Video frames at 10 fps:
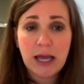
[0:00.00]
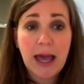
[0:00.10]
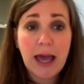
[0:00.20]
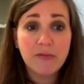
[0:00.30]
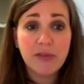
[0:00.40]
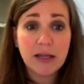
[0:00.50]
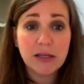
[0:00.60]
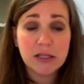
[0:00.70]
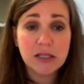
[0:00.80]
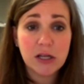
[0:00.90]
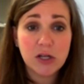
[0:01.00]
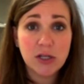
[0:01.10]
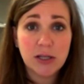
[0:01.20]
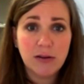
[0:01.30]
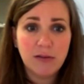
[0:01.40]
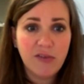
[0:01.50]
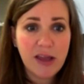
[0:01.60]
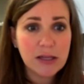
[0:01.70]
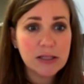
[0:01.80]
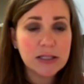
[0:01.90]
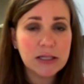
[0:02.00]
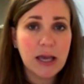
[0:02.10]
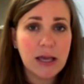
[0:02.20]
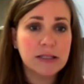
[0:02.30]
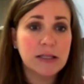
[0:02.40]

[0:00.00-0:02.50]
have that discussion in advance in case